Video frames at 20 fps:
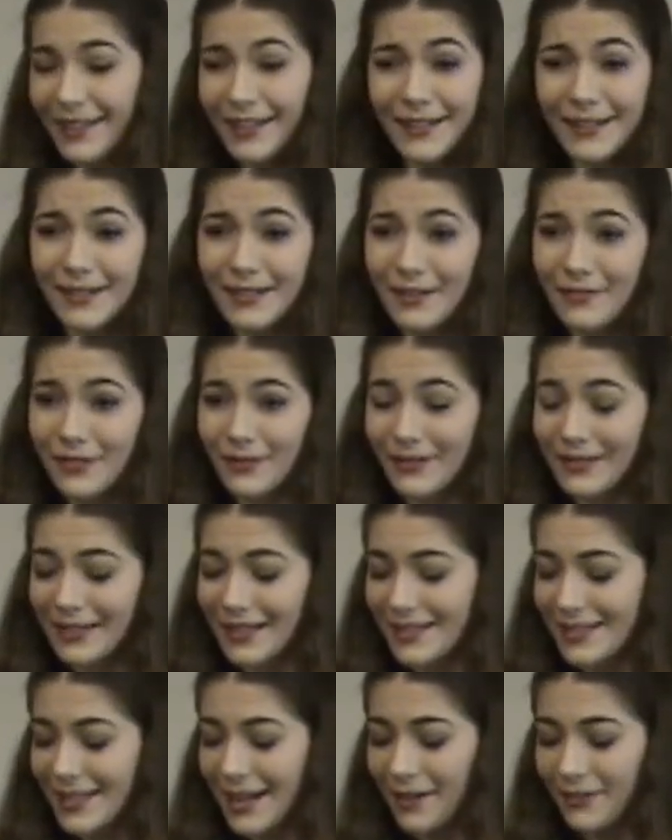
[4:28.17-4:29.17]
you never
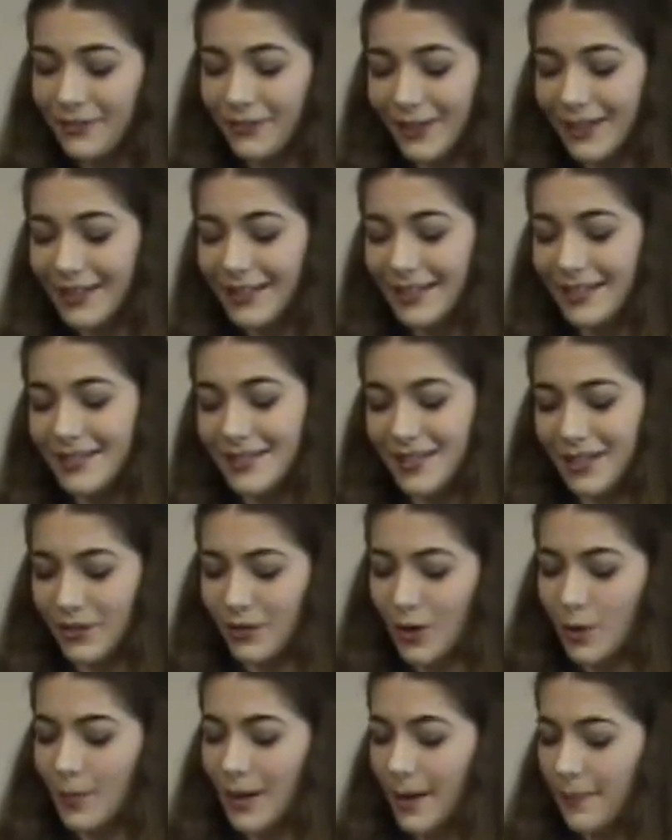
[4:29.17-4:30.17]
realized how fun it is to
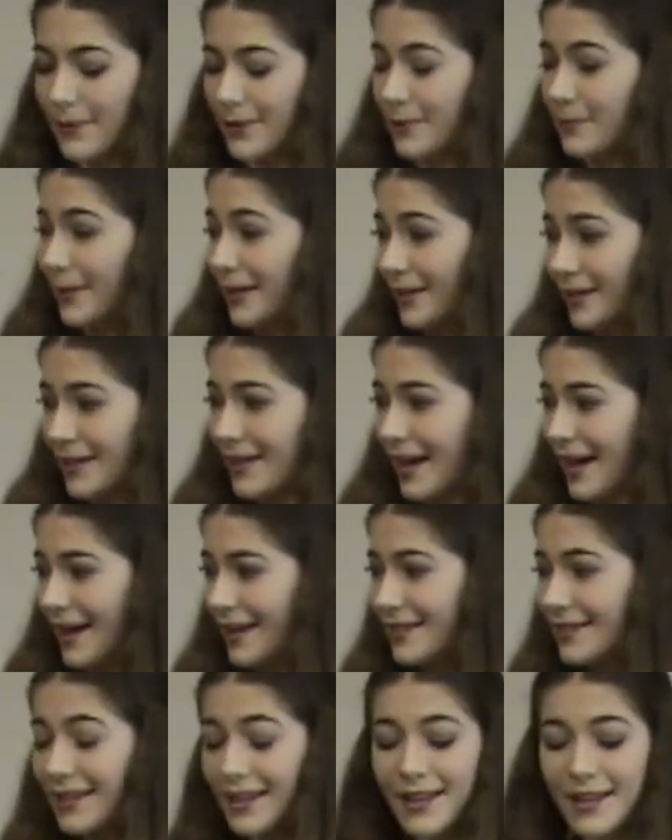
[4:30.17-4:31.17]
throw popcorn by your
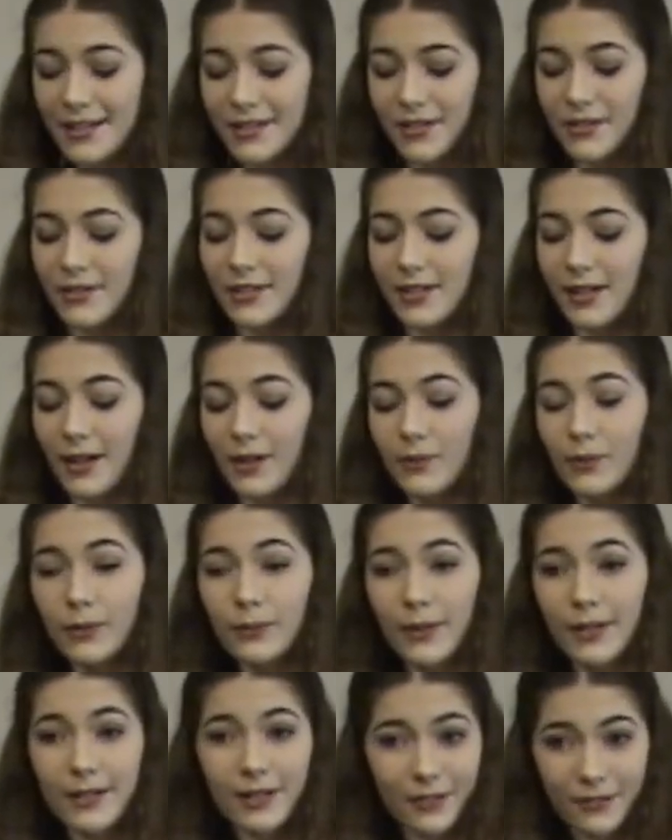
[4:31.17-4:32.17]
cat, so the dog will
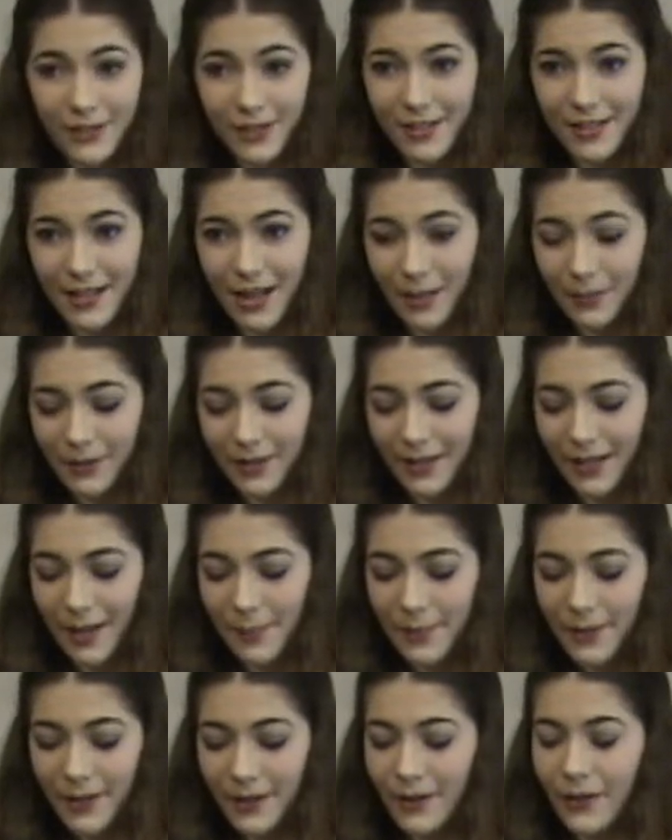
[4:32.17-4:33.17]
run over to gobble it
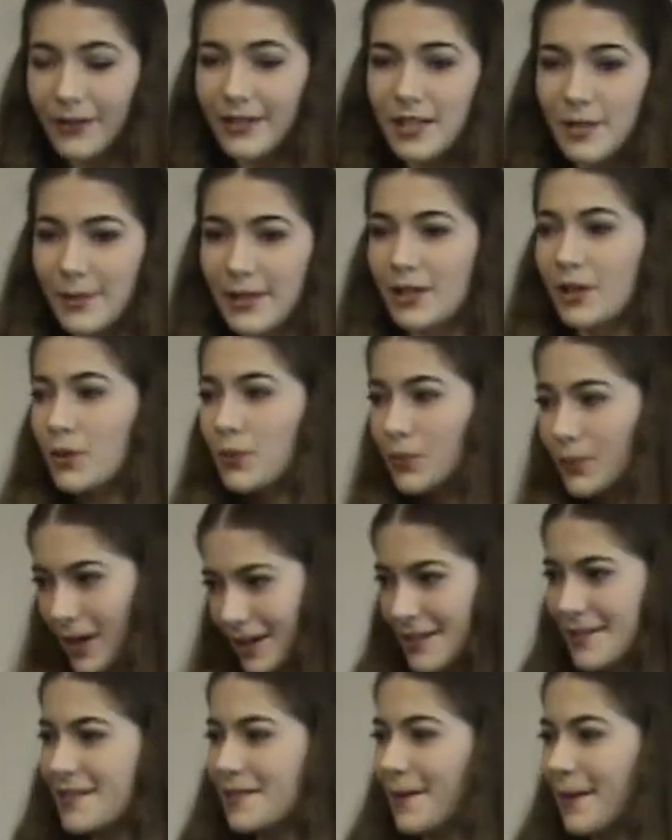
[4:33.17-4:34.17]
up, only to be
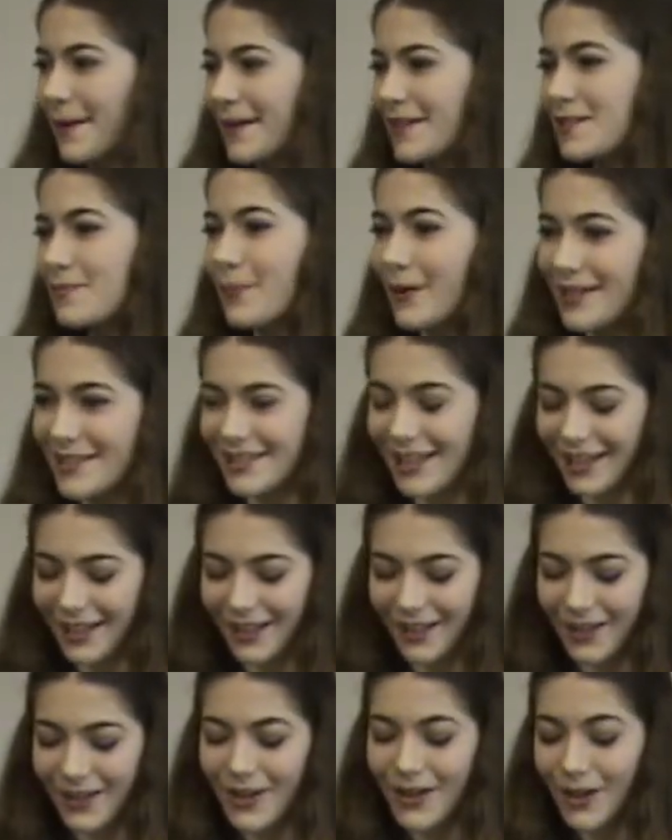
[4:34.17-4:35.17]
karate smacked by
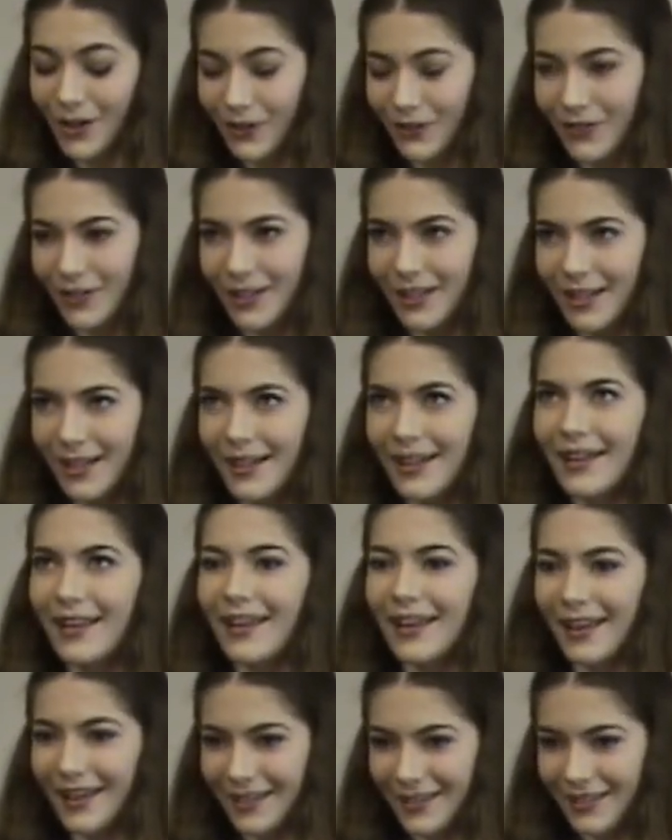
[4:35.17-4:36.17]
Tiger over
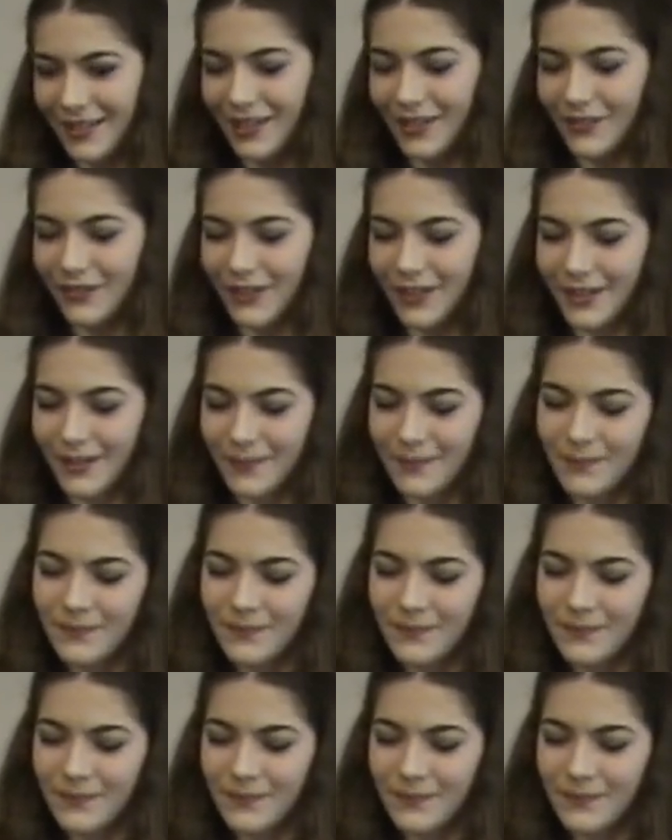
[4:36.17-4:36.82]
and over.